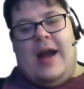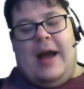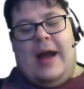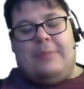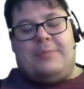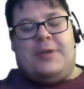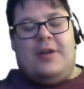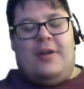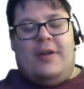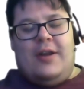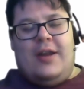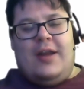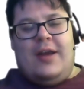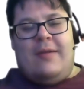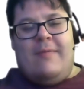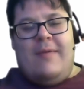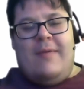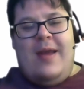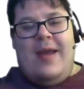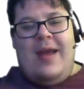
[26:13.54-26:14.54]

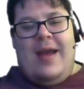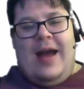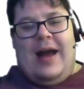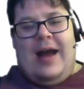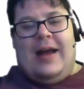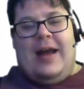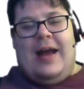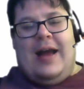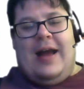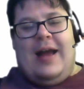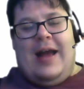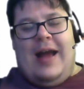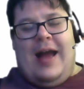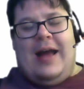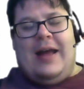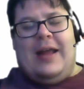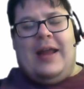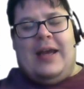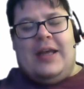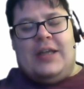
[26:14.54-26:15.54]
absolutely. I,
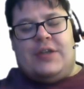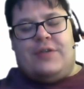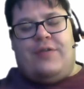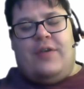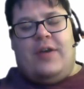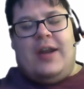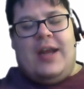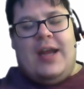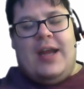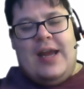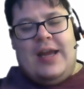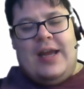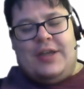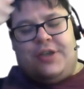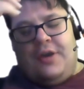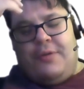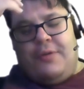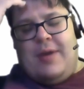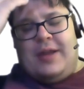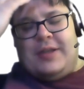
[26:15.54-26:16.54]
I, it's funny
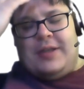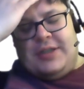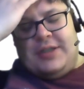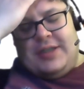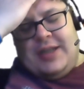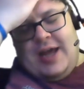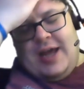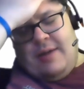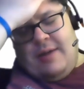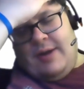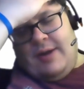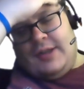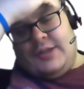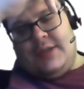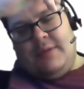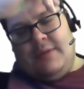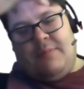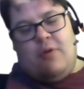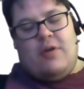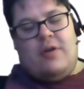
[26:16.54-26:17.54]
as you mentioned that about
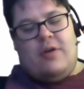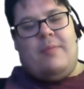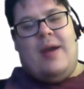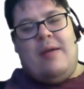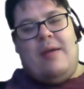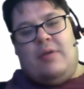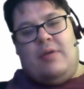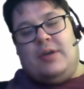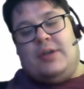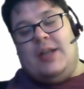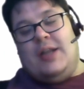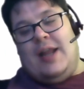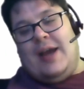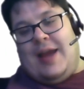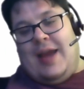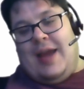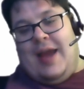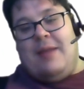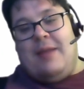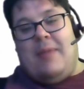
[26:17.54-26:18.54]
support members.
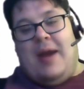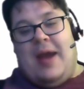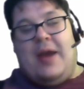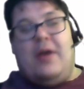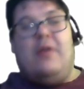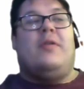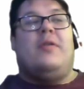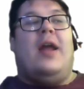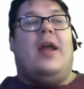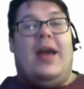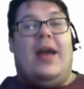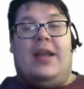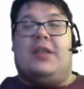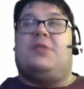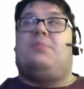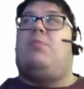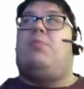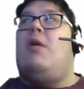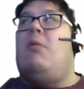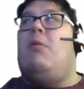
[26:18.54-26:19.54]
Like in my own head,
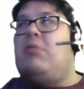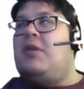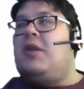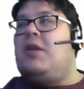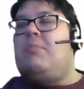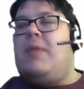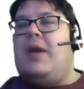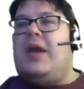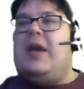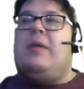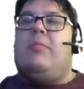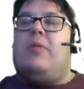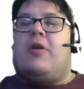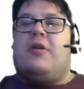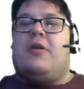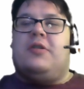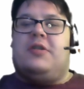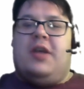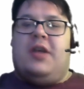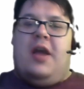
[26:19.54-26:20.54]
it's prompted me
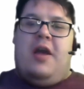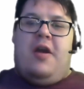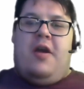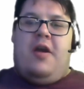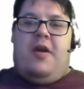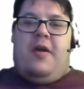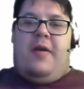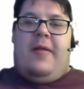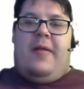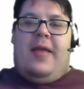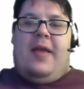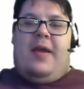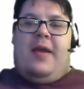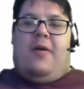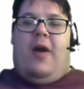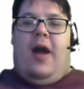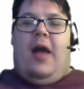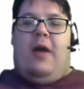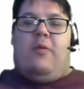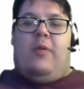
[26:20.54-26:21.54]
because
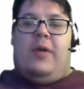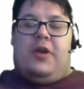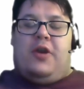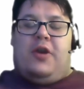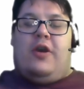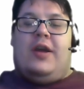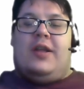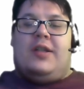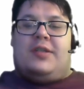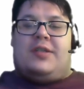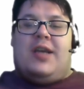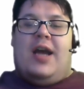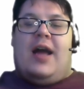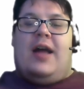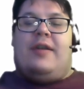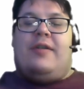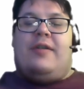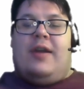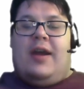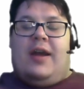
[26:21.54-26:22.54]
uh, when you and
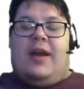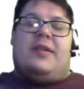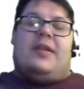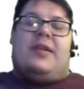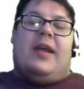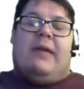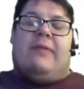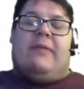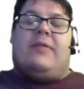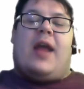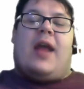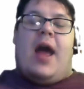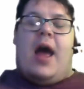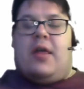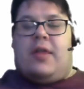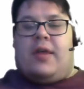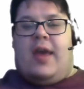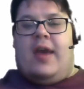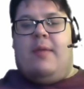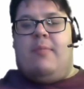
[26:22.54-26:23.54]
Sandra and Dave and
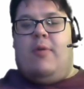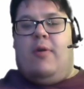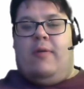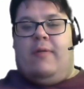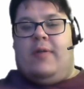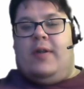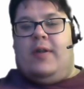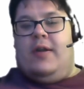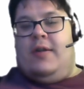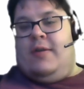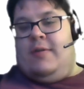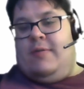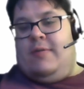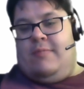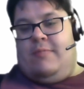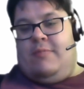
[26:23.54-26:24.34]
Kath came over